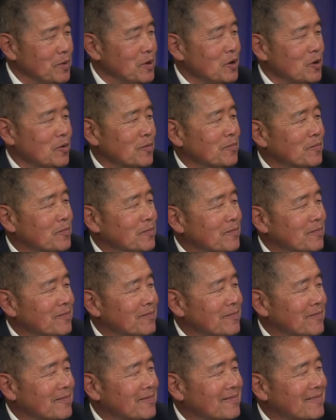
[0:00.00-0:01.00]
here?
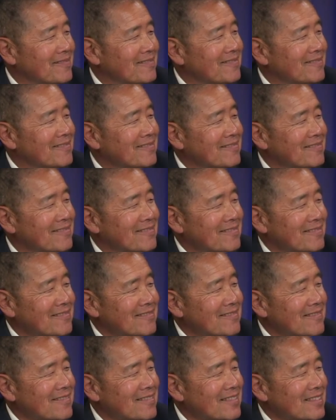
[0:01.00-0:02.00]

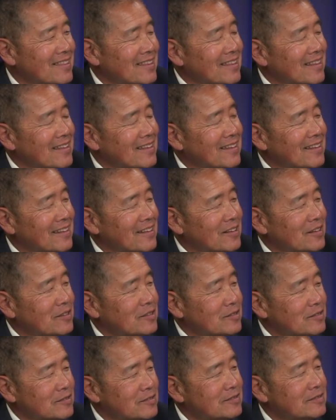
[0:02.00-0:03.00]
In two
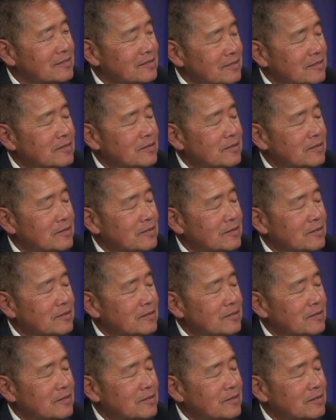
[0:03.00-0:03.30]
thousand eight,